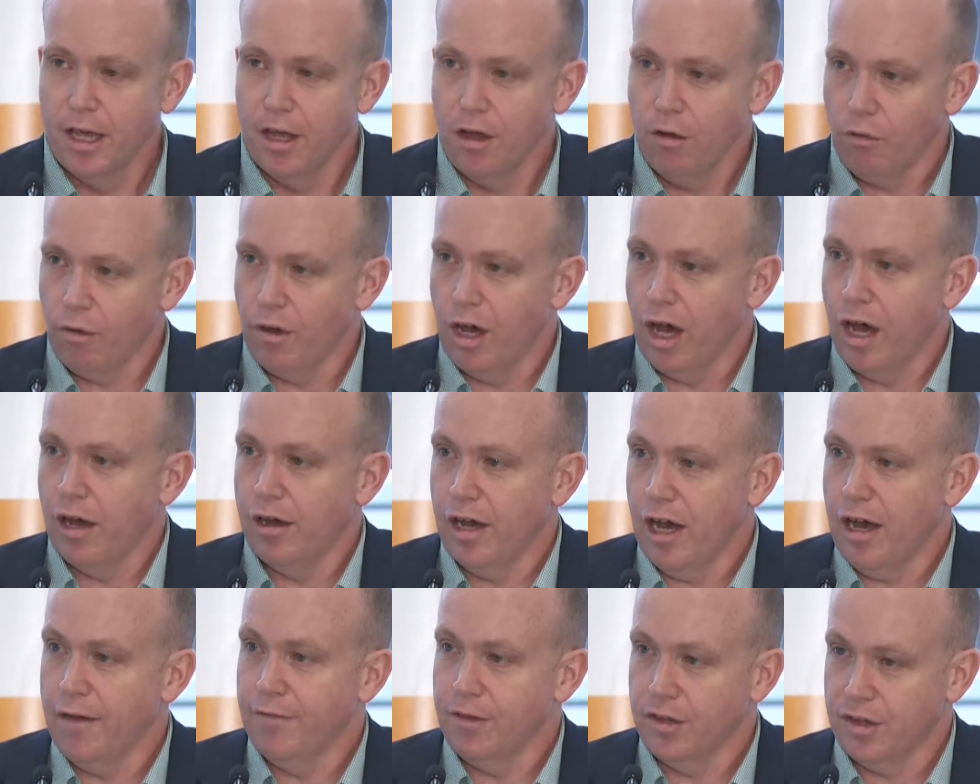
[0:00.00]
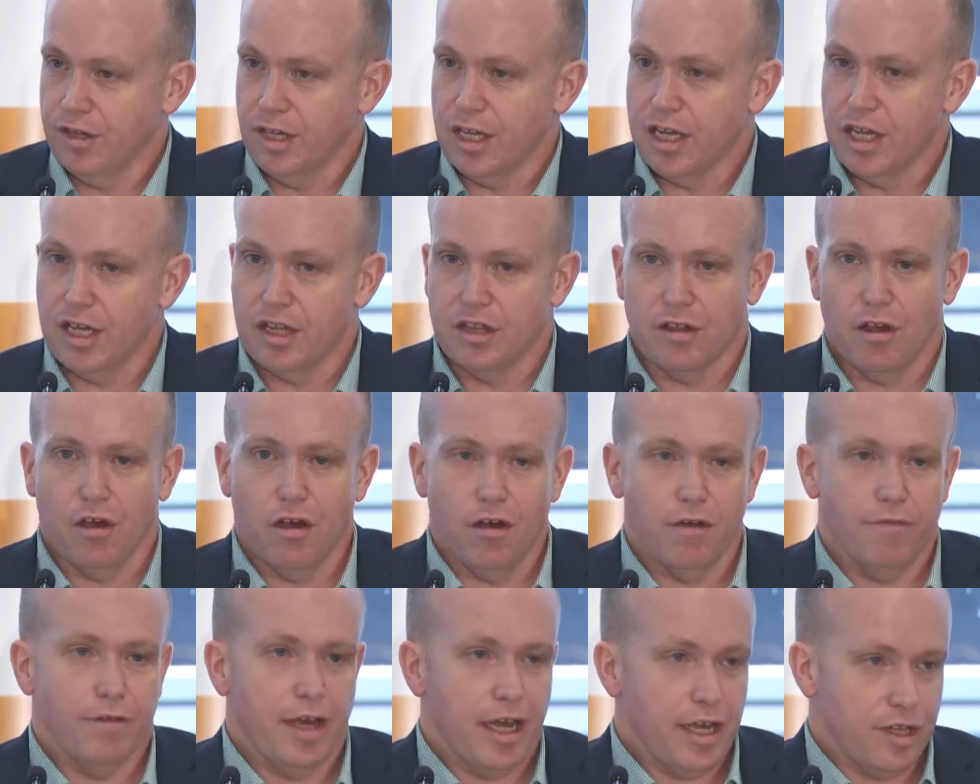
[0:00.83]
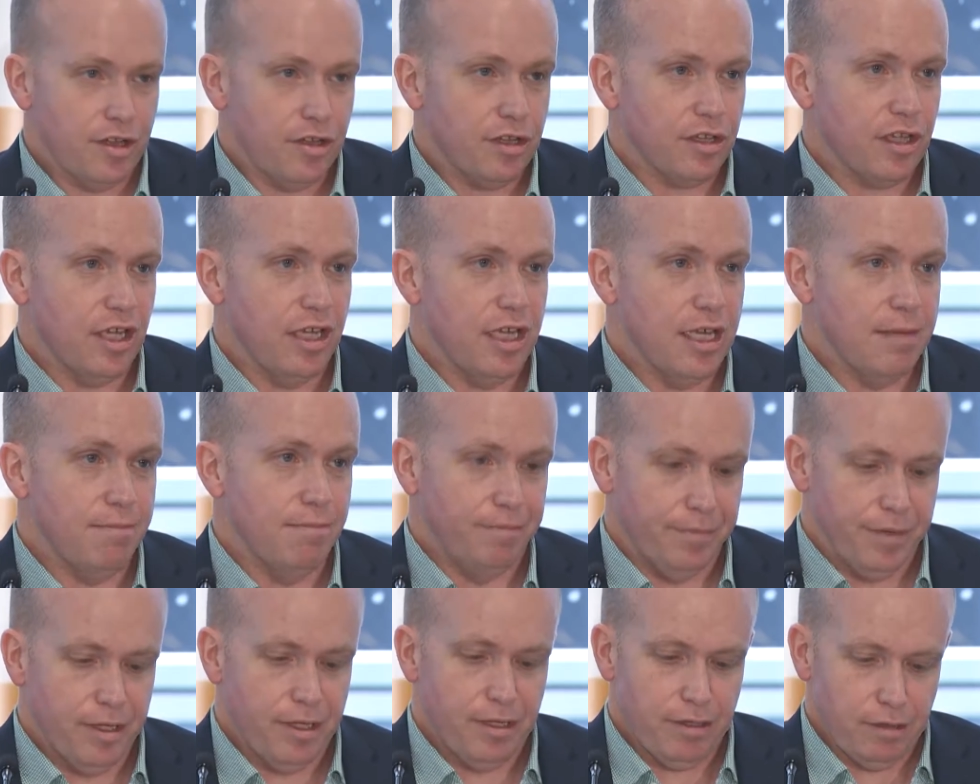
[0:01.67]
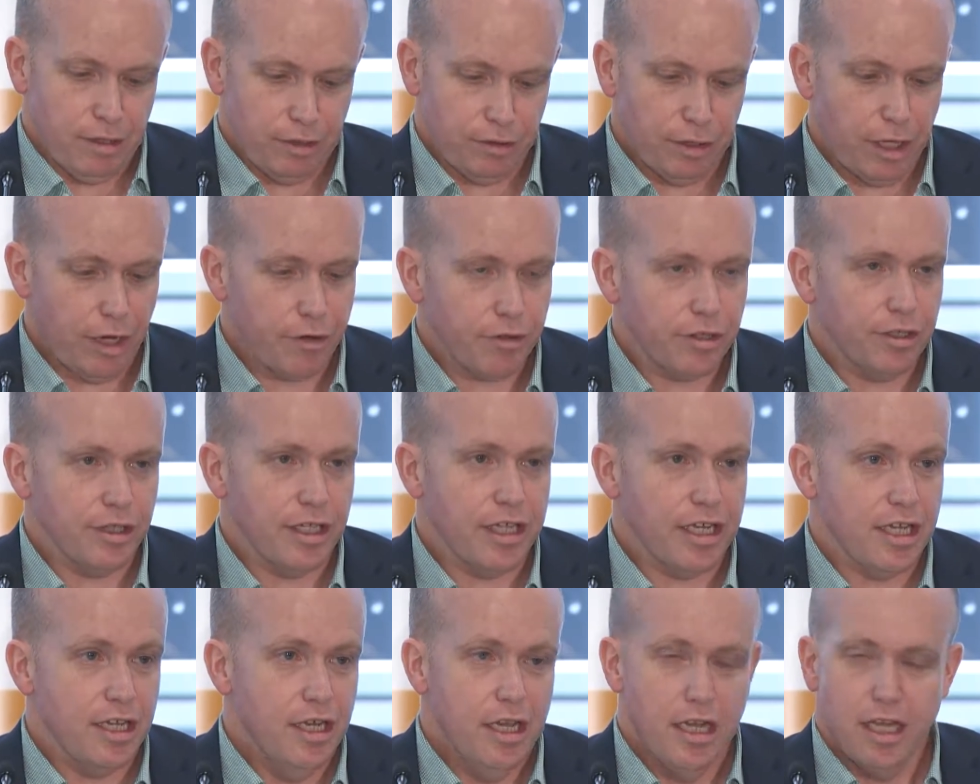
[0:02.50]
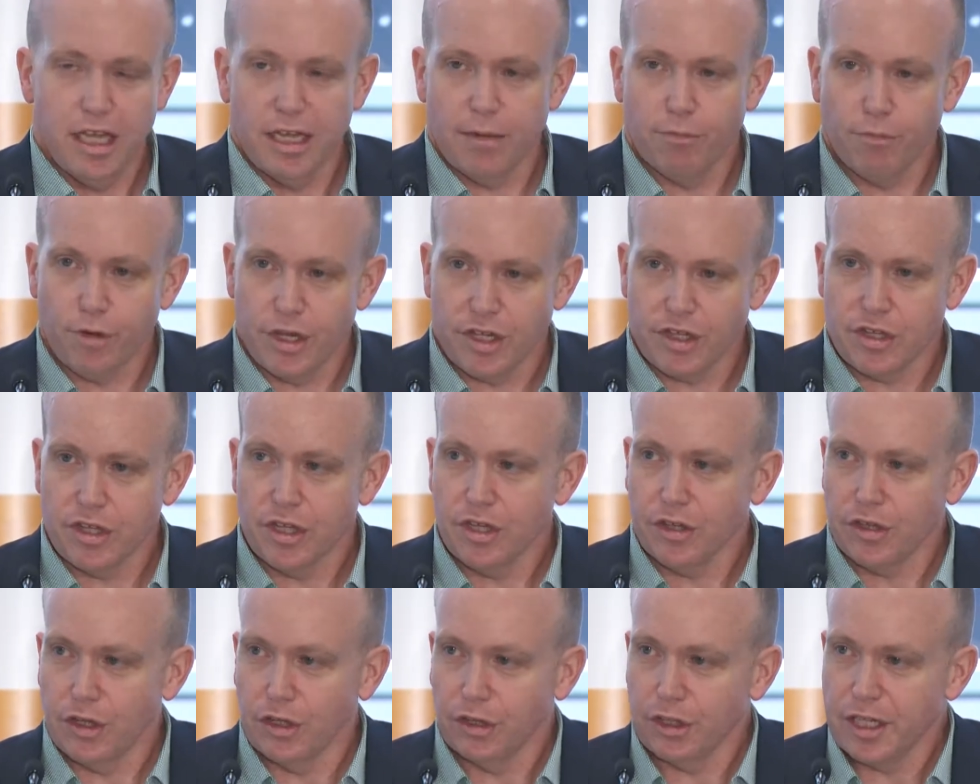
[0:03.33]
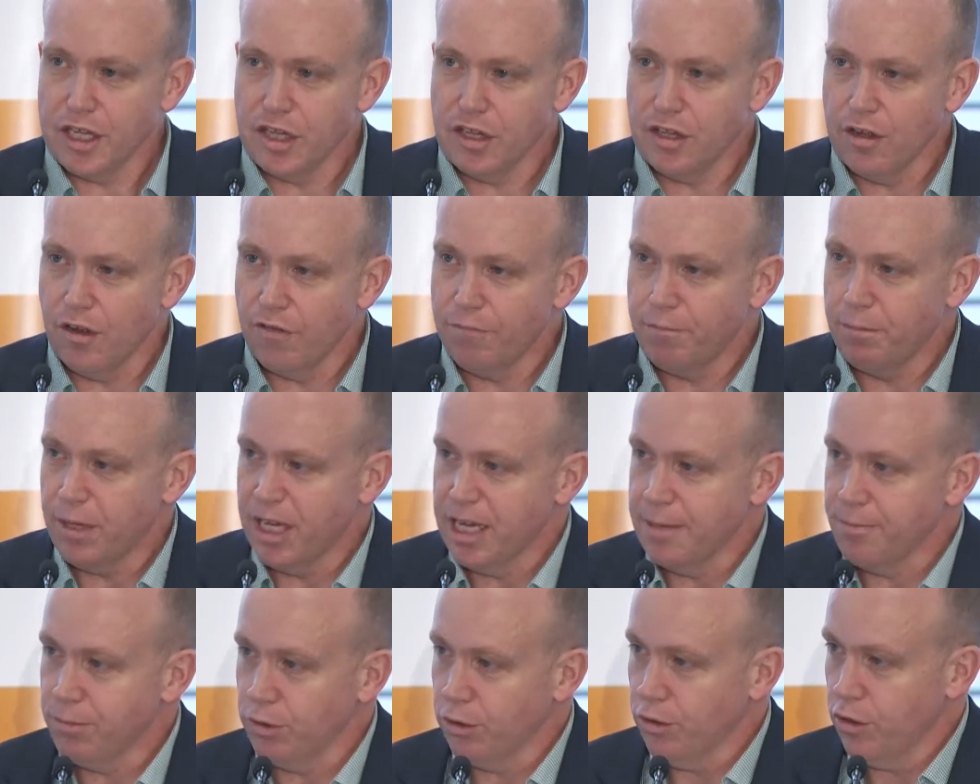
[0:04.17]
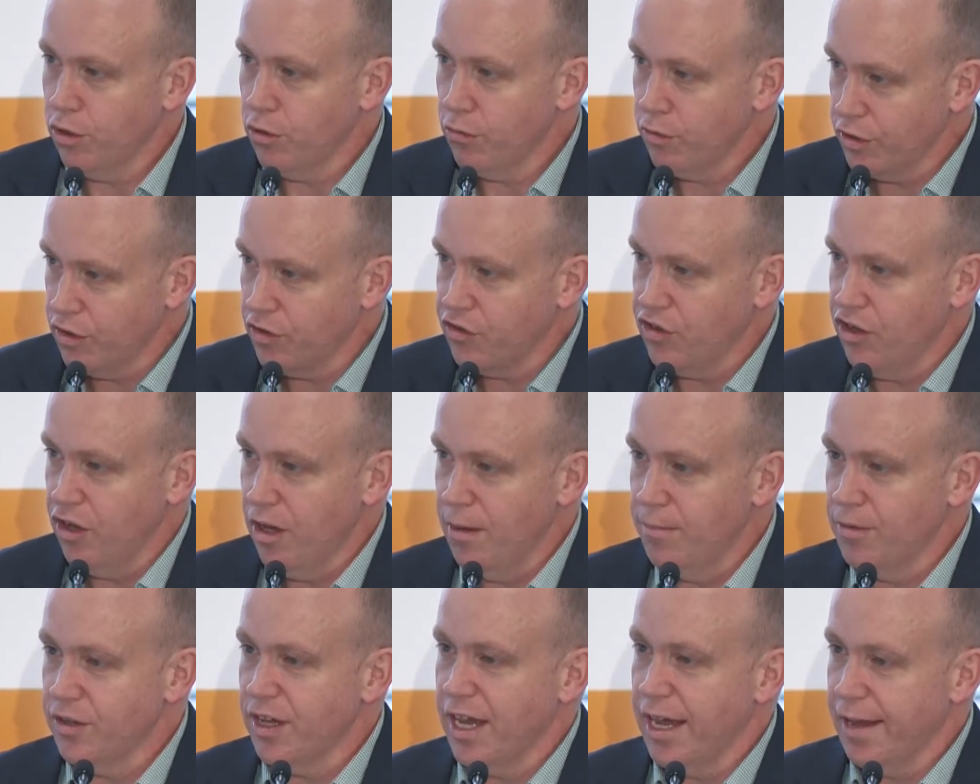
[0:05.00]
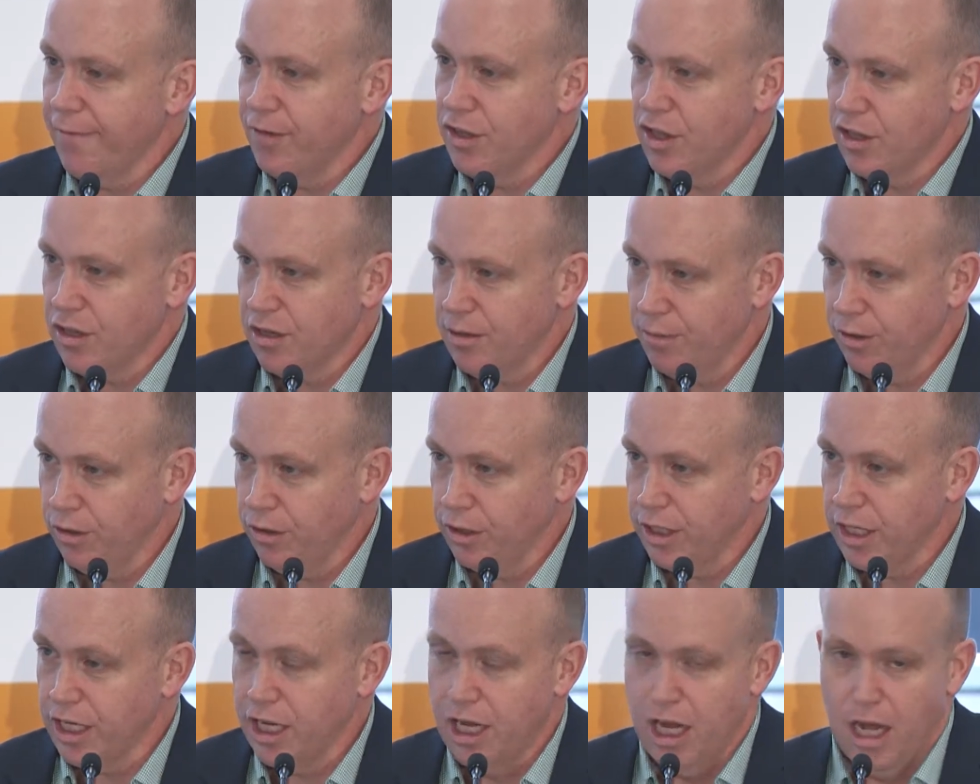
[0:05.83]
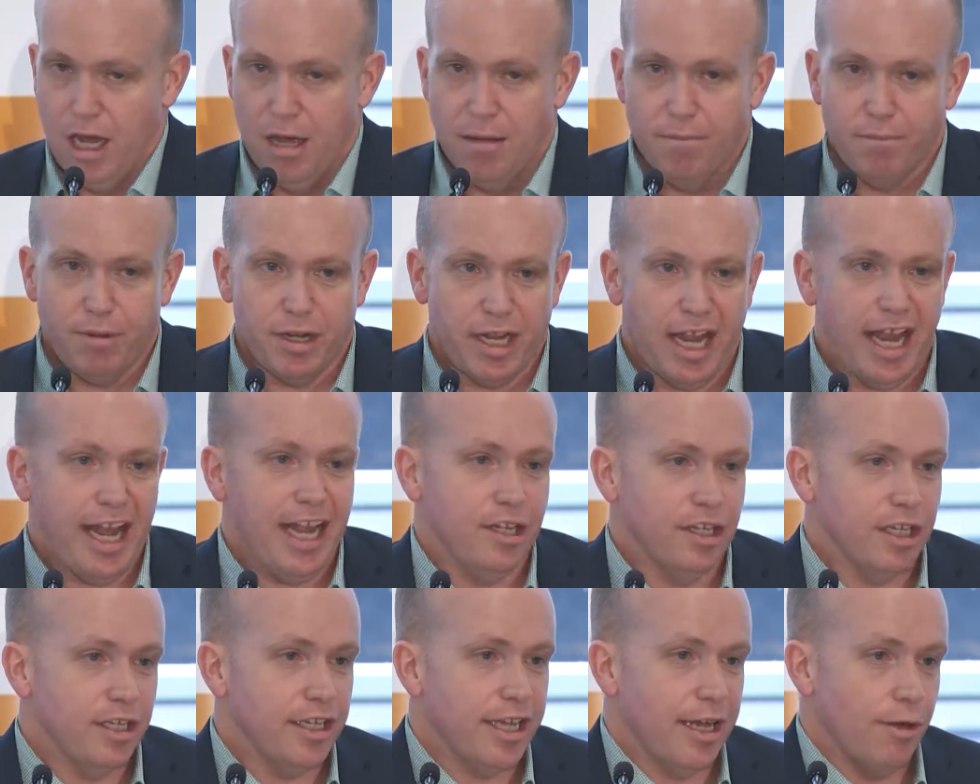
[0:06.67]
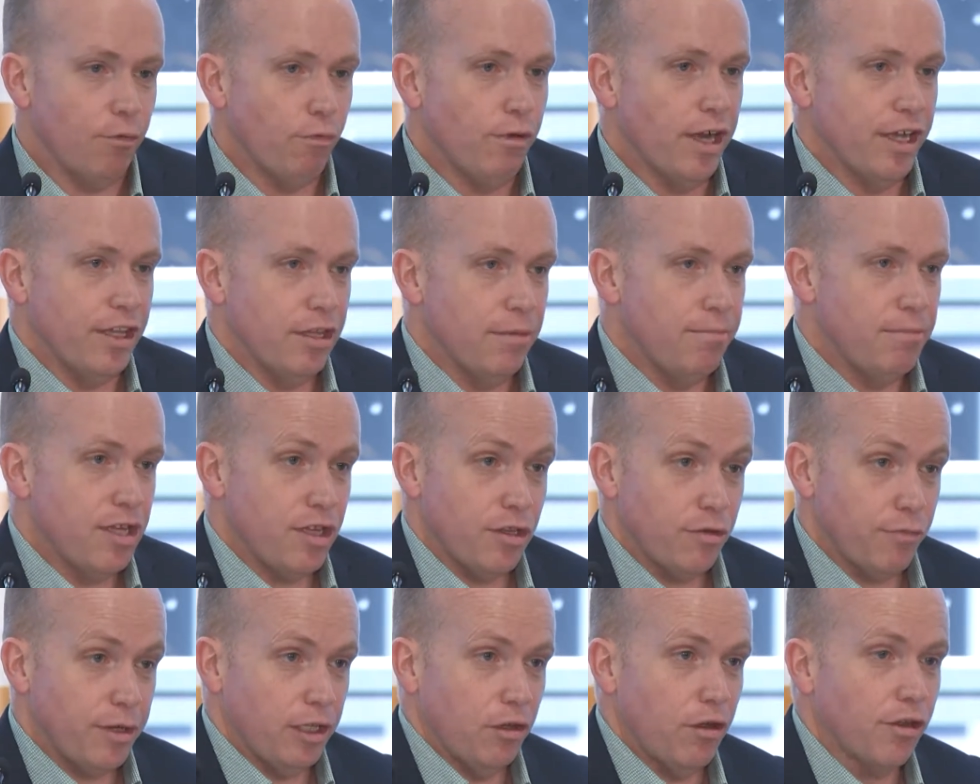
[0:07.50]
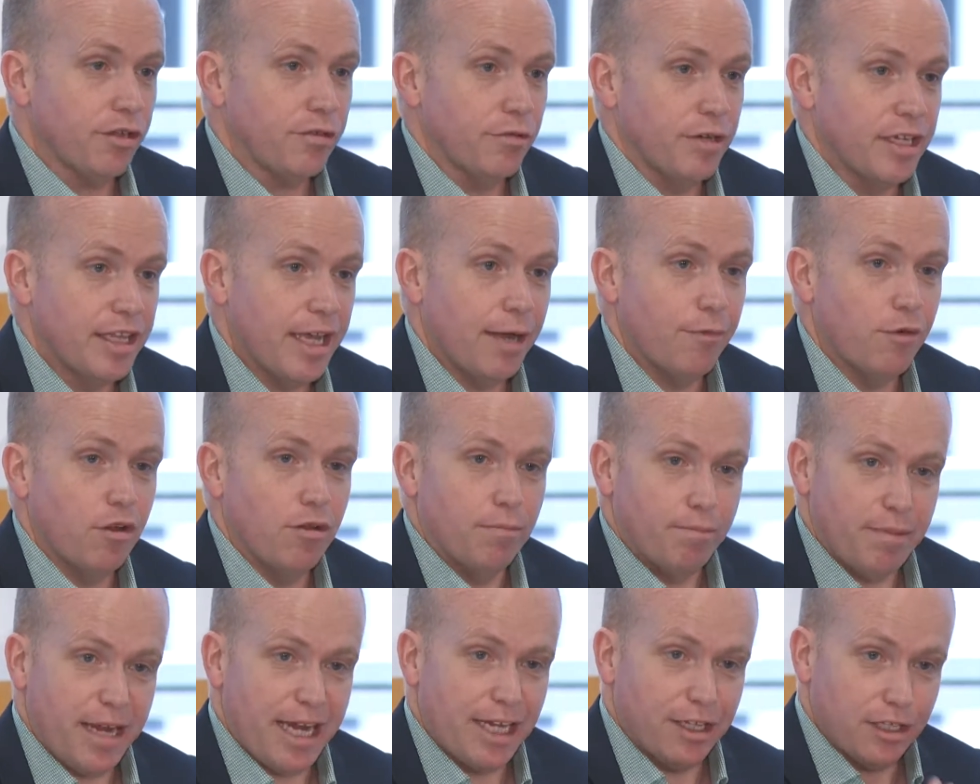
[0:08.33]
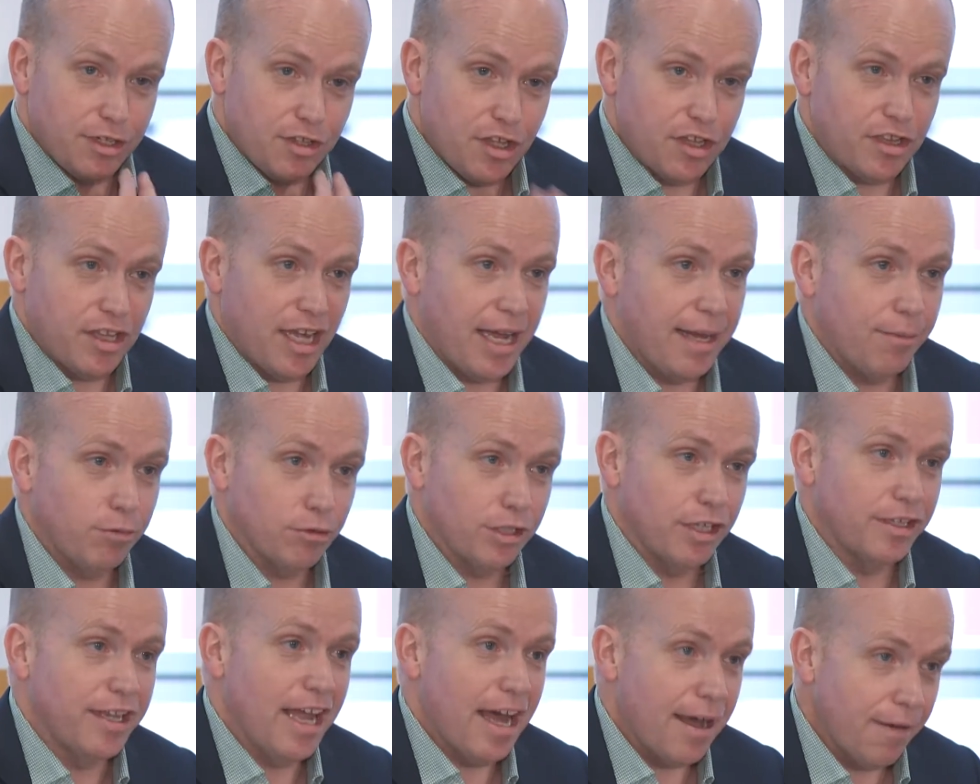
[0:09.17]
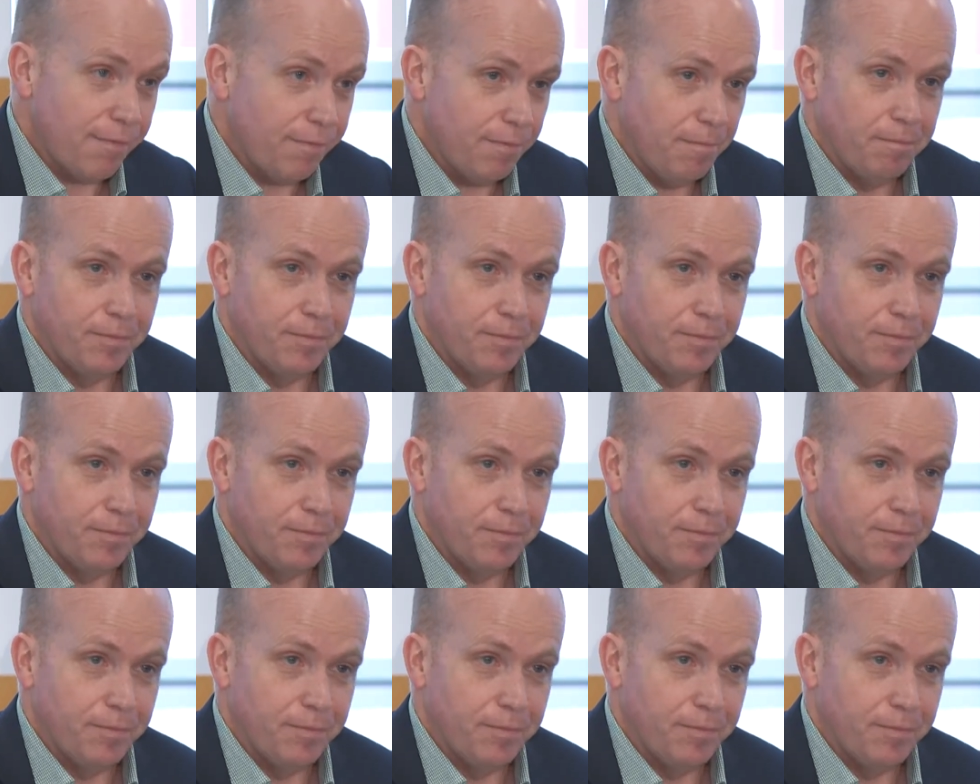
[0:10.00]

were overseers of a scheme locally in which the list of people who were determined to have a disability but hadn't yet won the misery lottery, they weren't badly disabled enough,